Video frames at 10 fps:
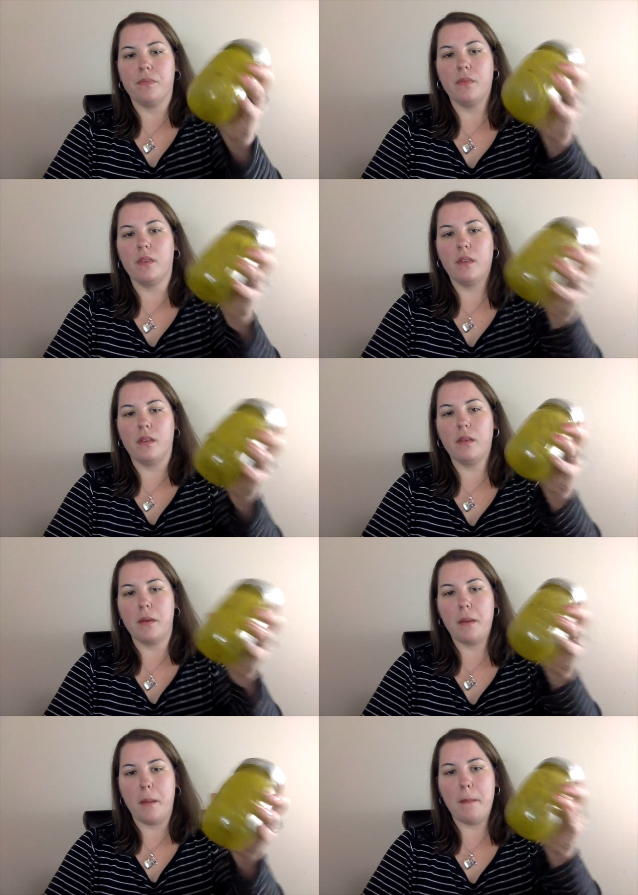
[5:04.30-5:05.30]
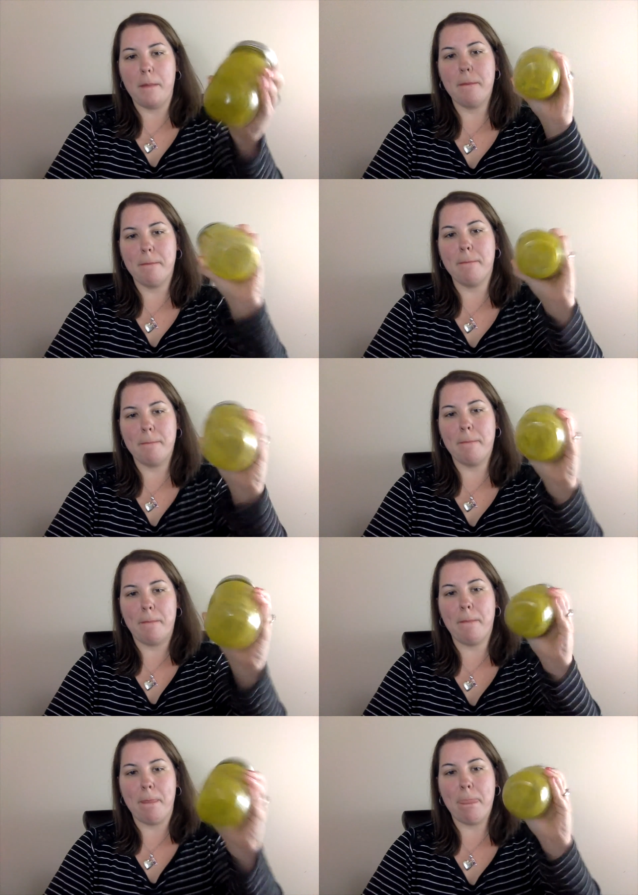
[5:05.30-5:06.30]

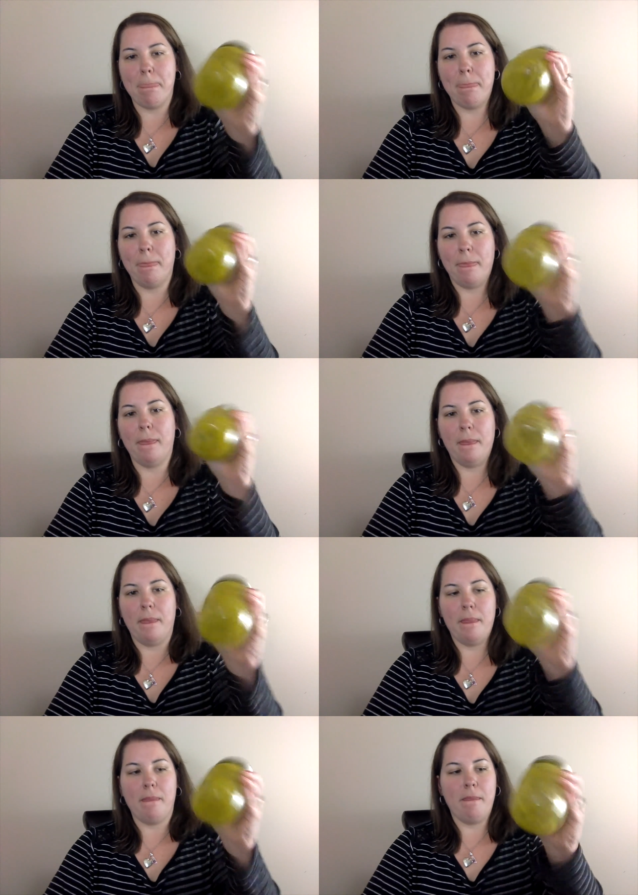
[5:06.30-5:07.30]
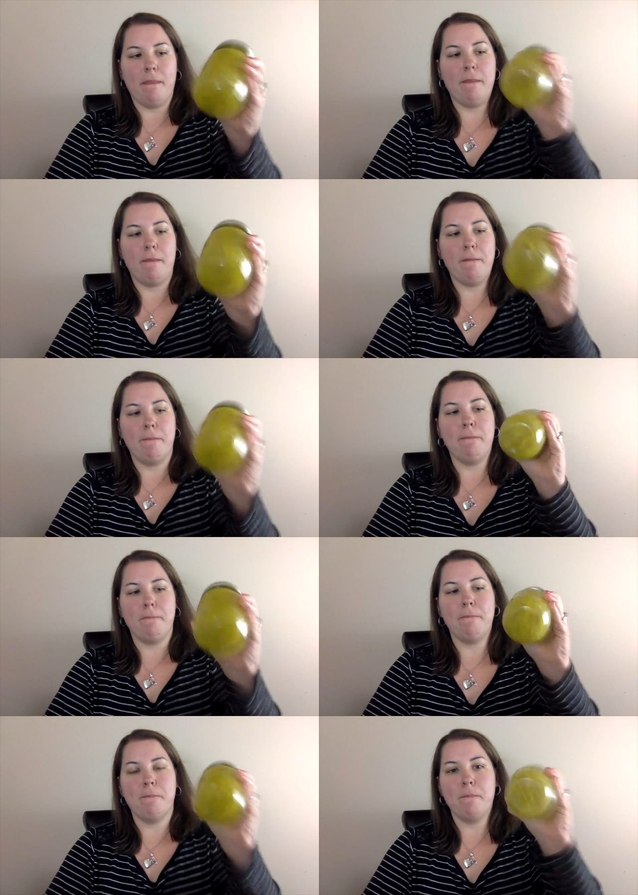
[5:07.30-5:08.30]

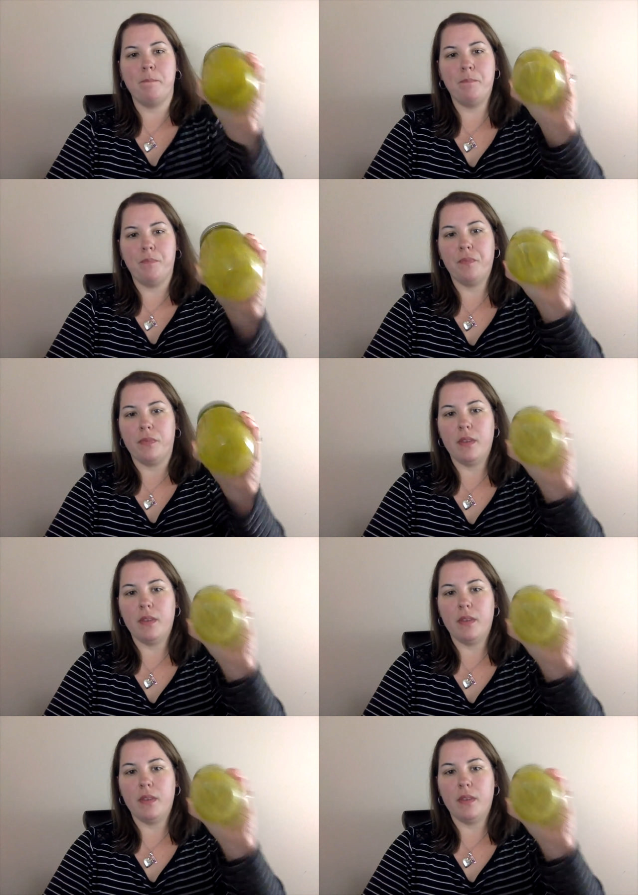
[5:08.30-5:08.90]
Nothing is said.